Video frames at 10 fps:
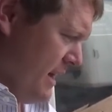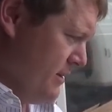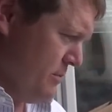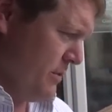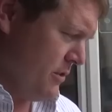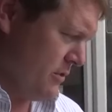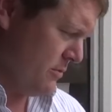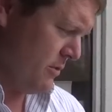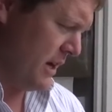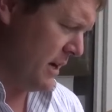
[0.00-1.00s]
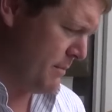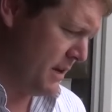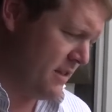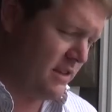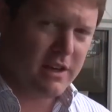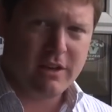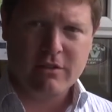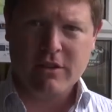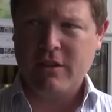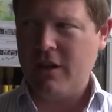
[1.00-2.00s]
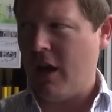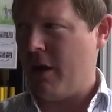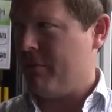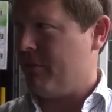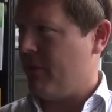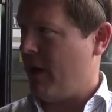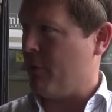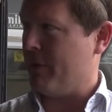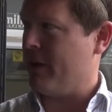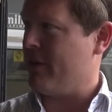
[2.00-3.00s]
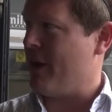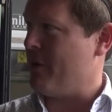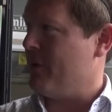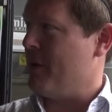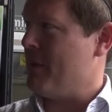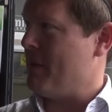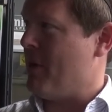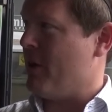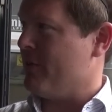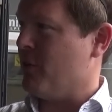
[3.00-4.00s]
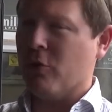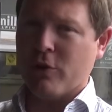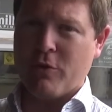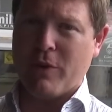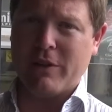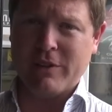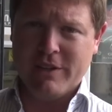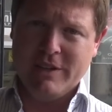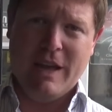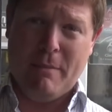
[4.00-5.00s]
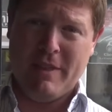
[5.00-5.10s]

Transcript: And we've got some great companies here um, helping us out and being part of it all as well. And